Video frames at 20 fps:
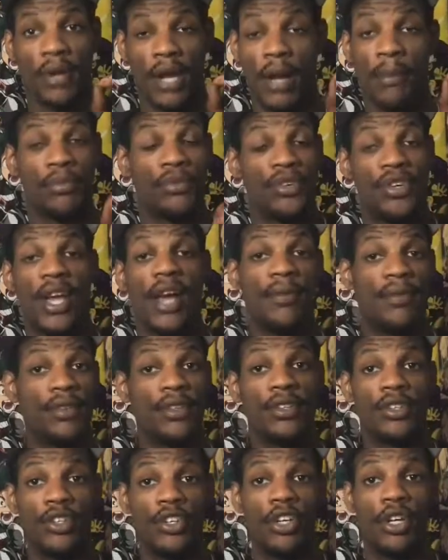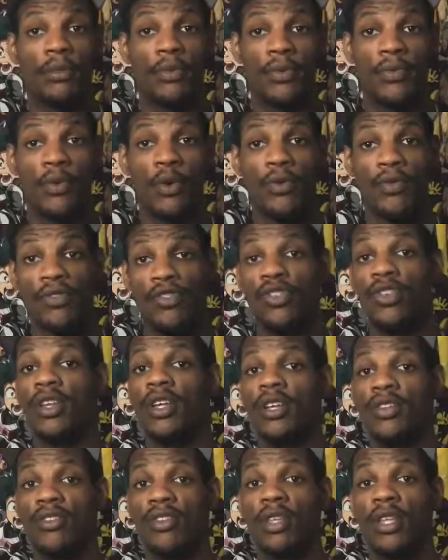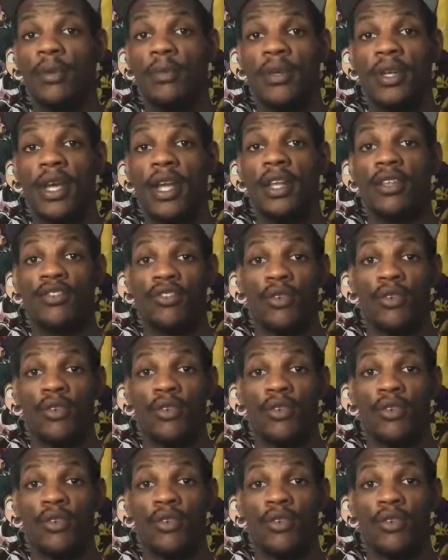but I'm definitely doing it before Vegeta gets eliminated,